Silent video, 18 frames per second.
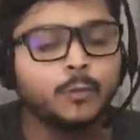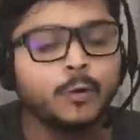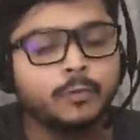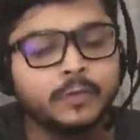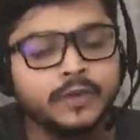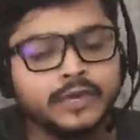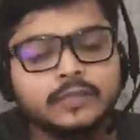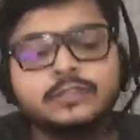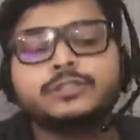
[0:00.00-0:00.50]

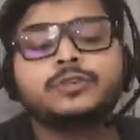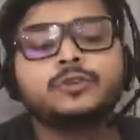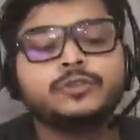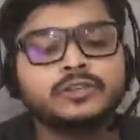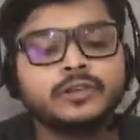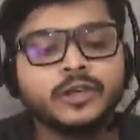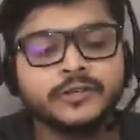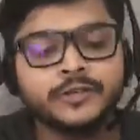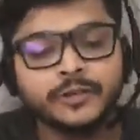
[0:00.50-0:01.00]
will be
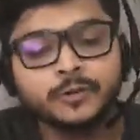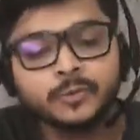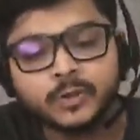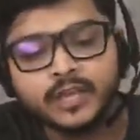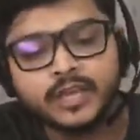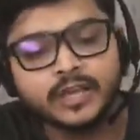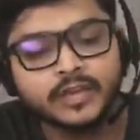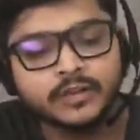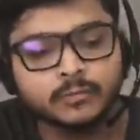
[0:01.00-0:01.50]
choosing a
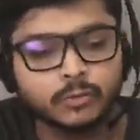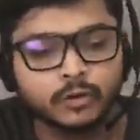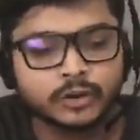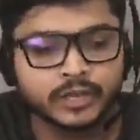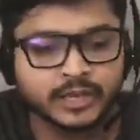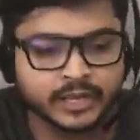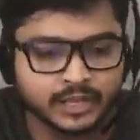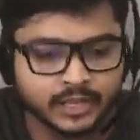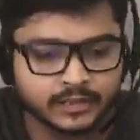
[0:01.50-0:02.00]
degree in
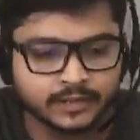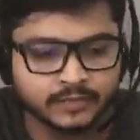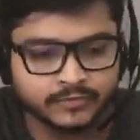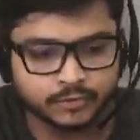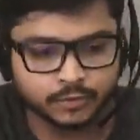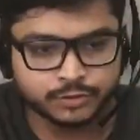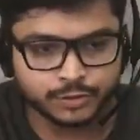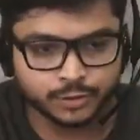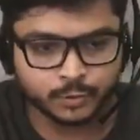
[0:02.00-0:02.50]
marketing in the
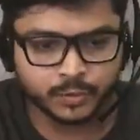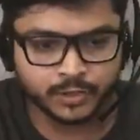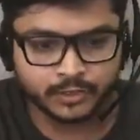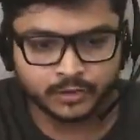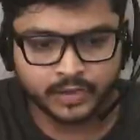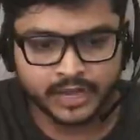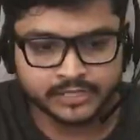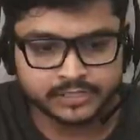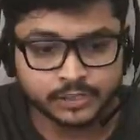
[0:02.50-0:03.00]
future when
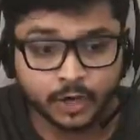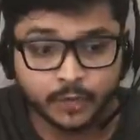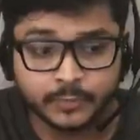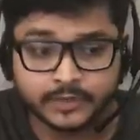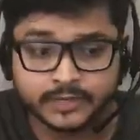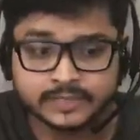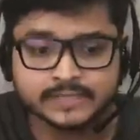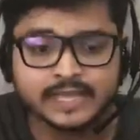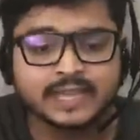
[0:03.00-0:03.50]
you guys go,
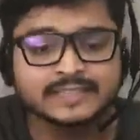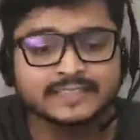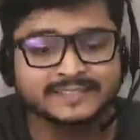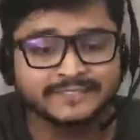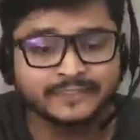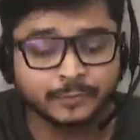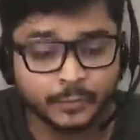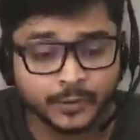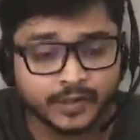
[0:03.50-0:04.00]
because that's
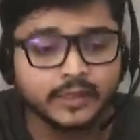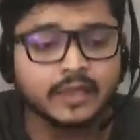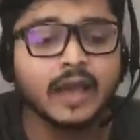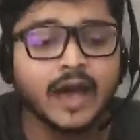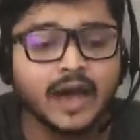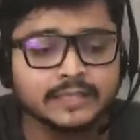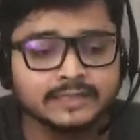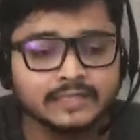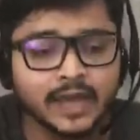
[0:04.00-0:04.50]
a really
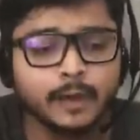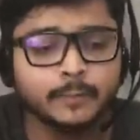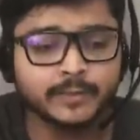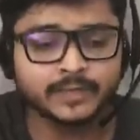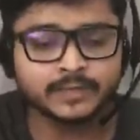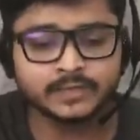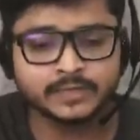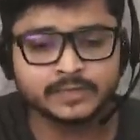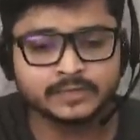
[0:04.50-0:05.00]
hot
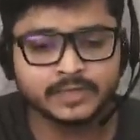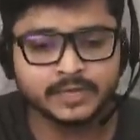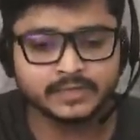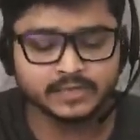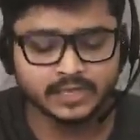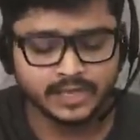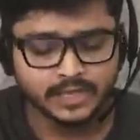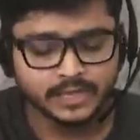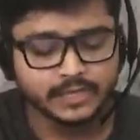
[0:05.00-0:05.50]
topic these
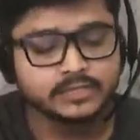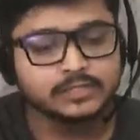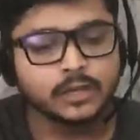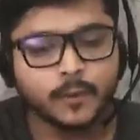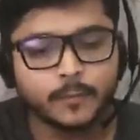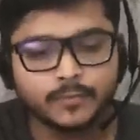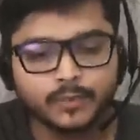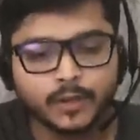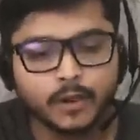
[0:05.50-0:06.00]
days.
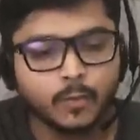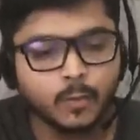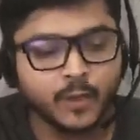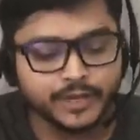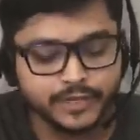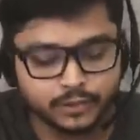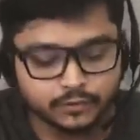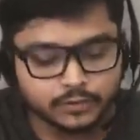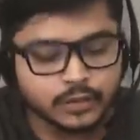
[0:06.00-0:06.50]
So
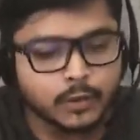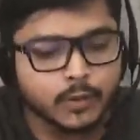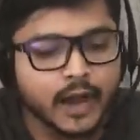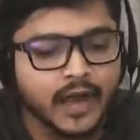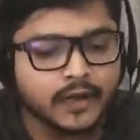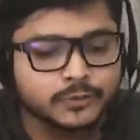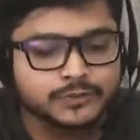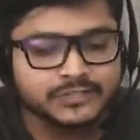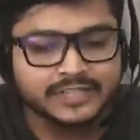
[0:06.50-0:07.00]
when you know
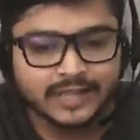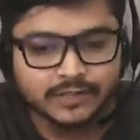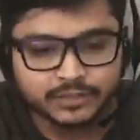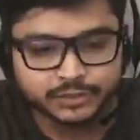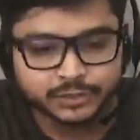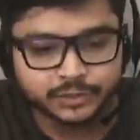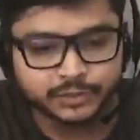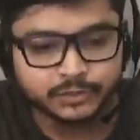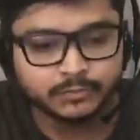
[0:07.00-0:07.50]
how to sell
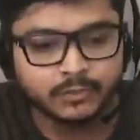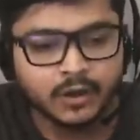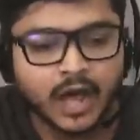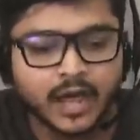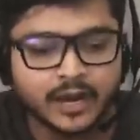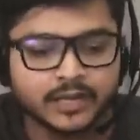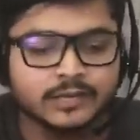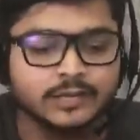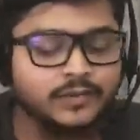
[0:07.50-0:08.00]
a certain
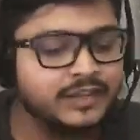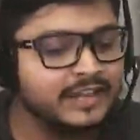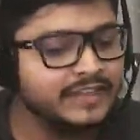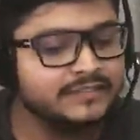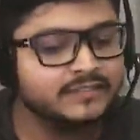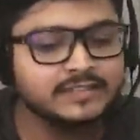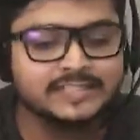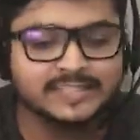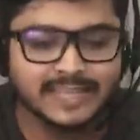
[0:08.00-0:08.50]
product, you can
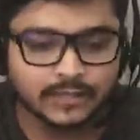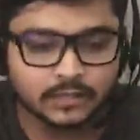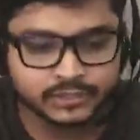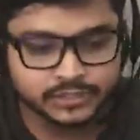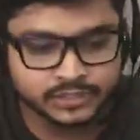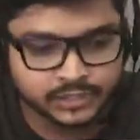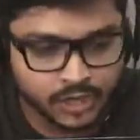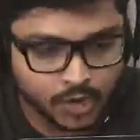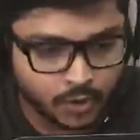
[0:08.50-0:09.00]
even sell a
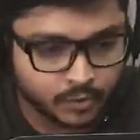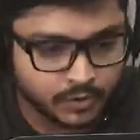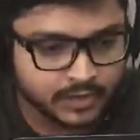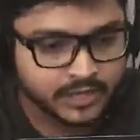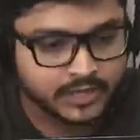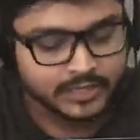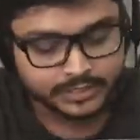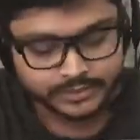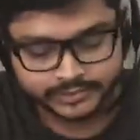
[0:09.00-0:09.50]
stone.
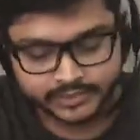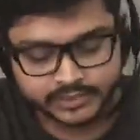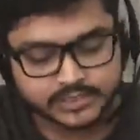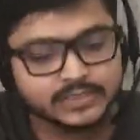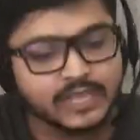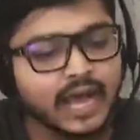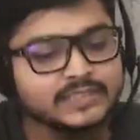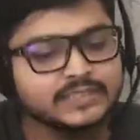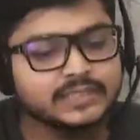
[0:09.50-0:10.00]
So
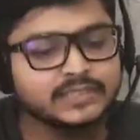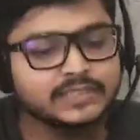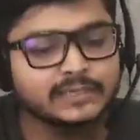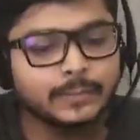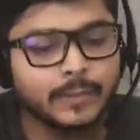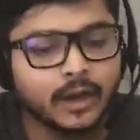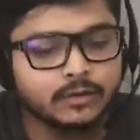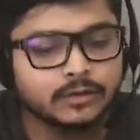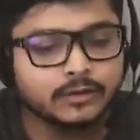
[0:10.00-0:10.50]
it's not just
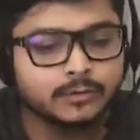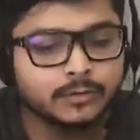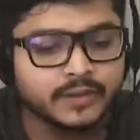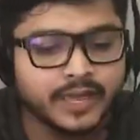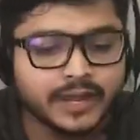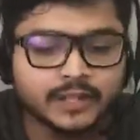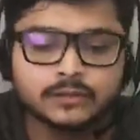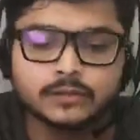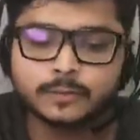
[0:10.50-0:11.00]
about
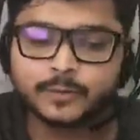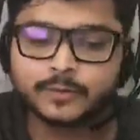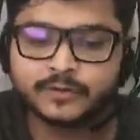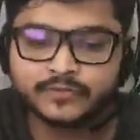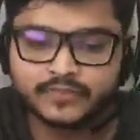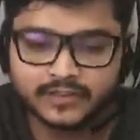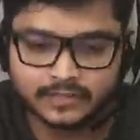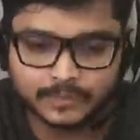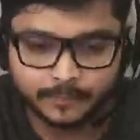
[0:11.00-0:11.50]
creating the
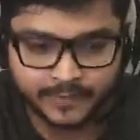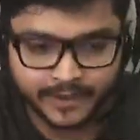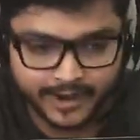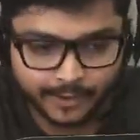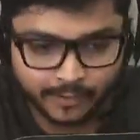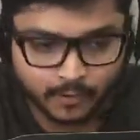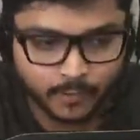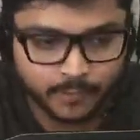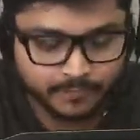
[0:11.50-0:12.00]
perfect
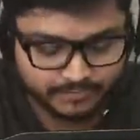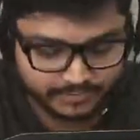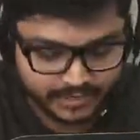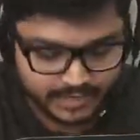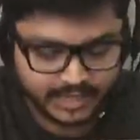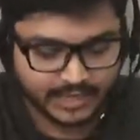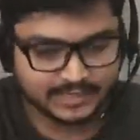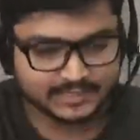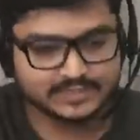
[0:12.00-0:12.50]
apparel,
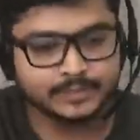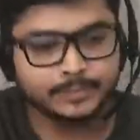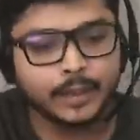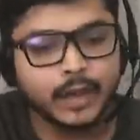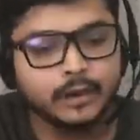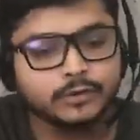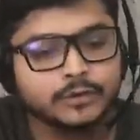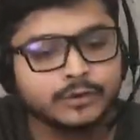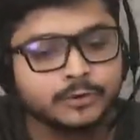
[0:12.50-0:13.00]
it's
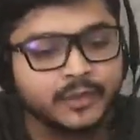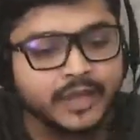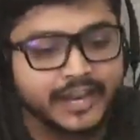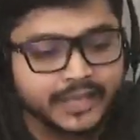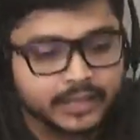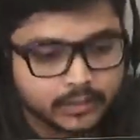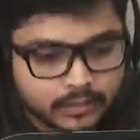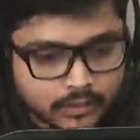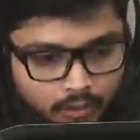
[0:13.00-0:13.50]
about
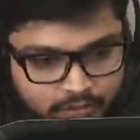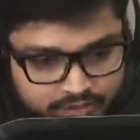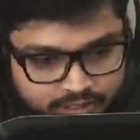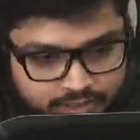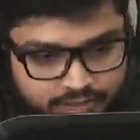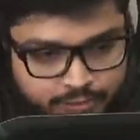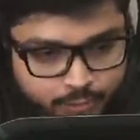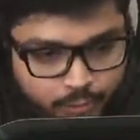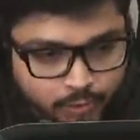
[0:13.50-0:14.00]
creating a
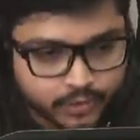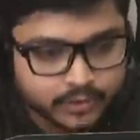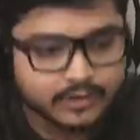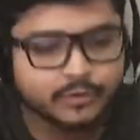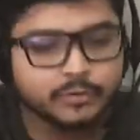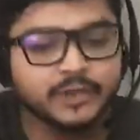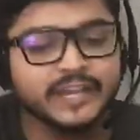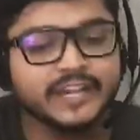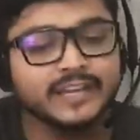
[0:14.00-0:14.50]
clothing store,
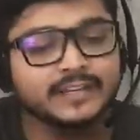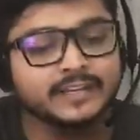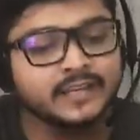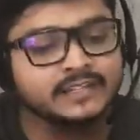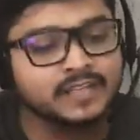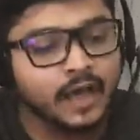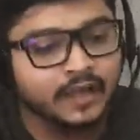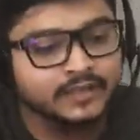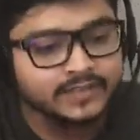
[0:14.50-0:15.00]
creating a
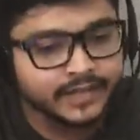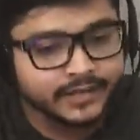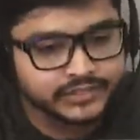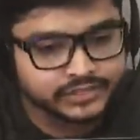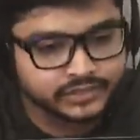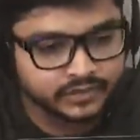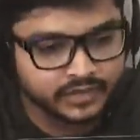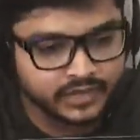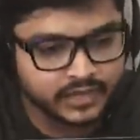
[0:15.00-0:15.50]
design that
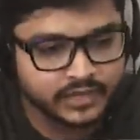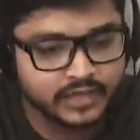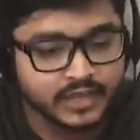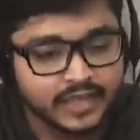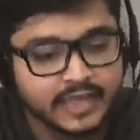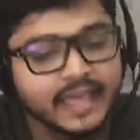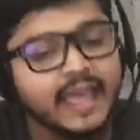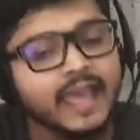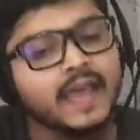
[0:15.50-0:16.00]
is
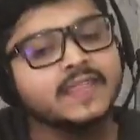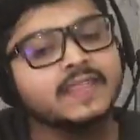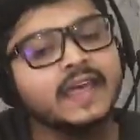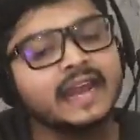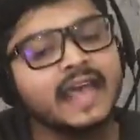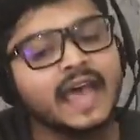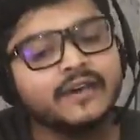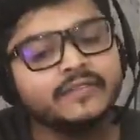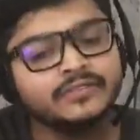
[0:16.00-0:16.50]
unique, and
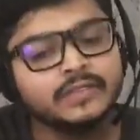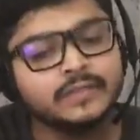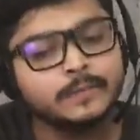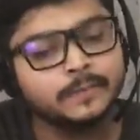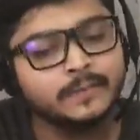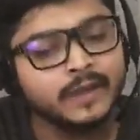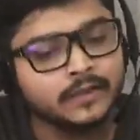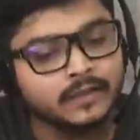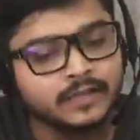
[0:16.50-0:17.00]
then have the
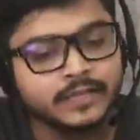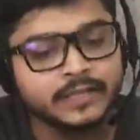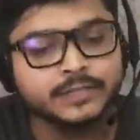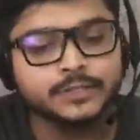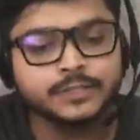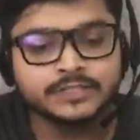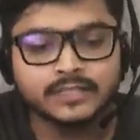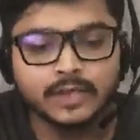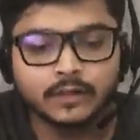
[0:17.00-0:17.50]
ability
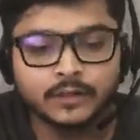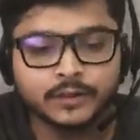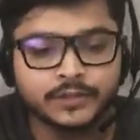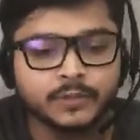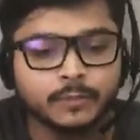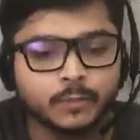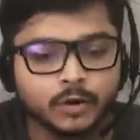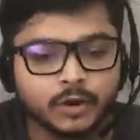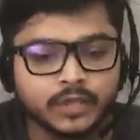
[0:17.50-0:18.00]
to sell it
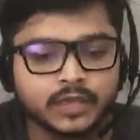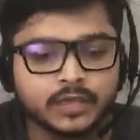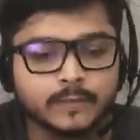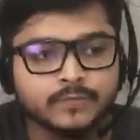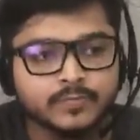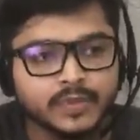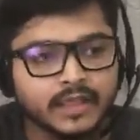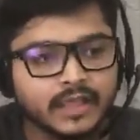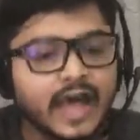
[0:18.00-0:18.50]
in the
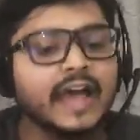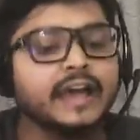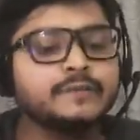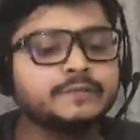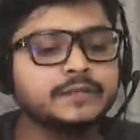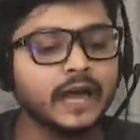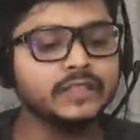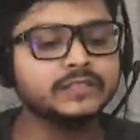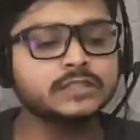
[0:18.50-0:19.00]
market. I
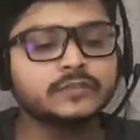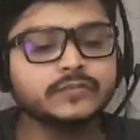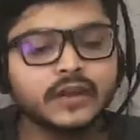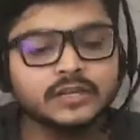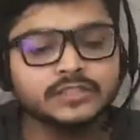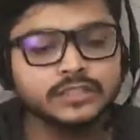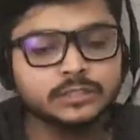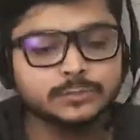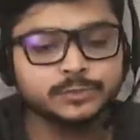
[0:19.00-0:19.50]
have tons of
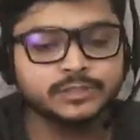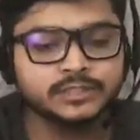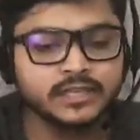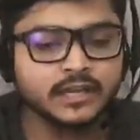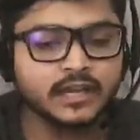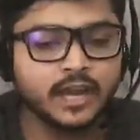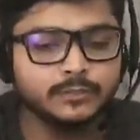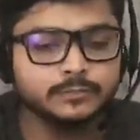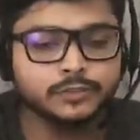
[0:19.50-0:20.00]
customers
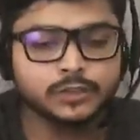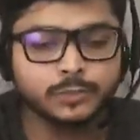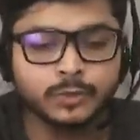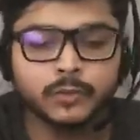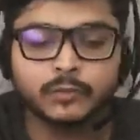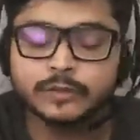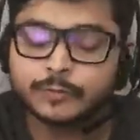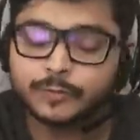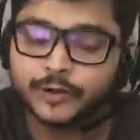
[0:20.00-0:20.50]
that come to
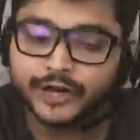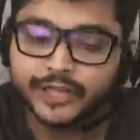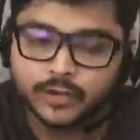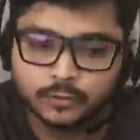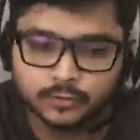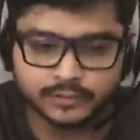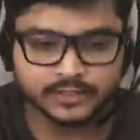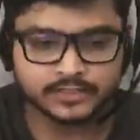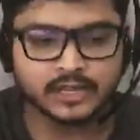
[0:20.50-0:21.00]
me with pretty
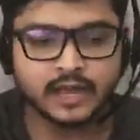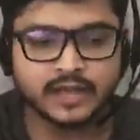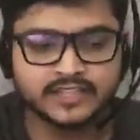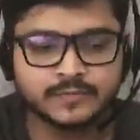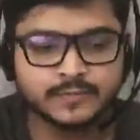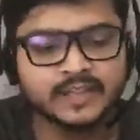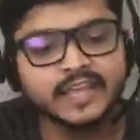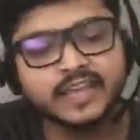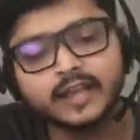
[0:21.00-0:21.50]
cool
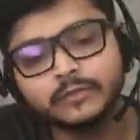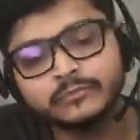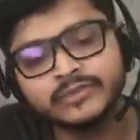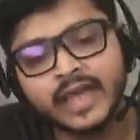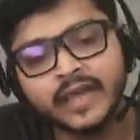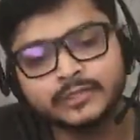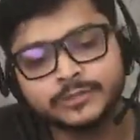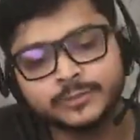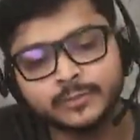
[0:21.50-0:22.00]
designs, but they come
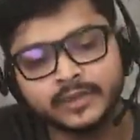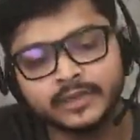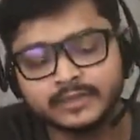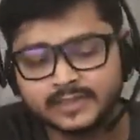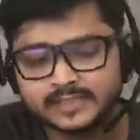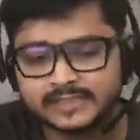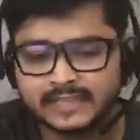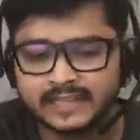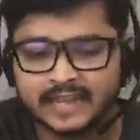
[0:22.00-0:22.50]
back to me
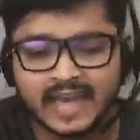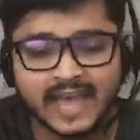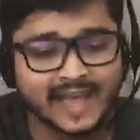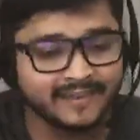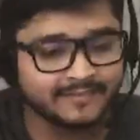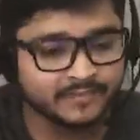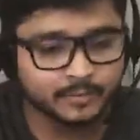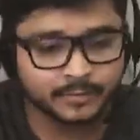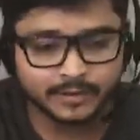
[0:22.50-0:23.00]
and they say that I
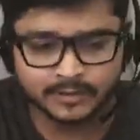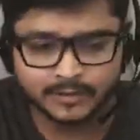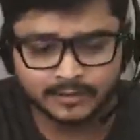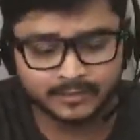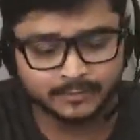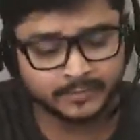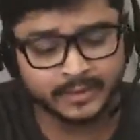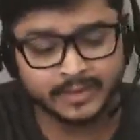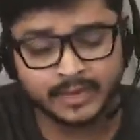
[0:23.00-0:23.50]

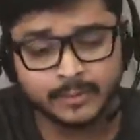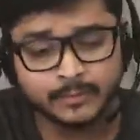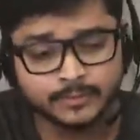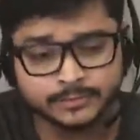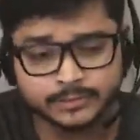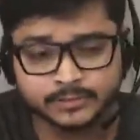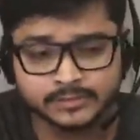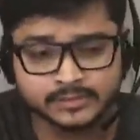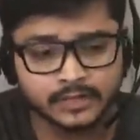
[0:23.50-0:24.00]
haven't been
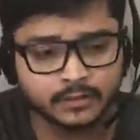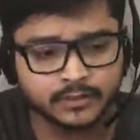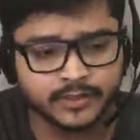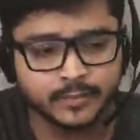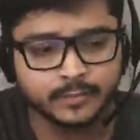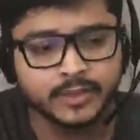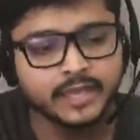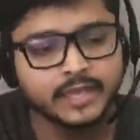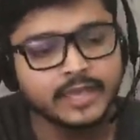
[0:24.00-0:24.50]
able to sell
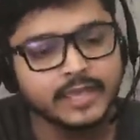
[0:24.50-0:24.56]
them.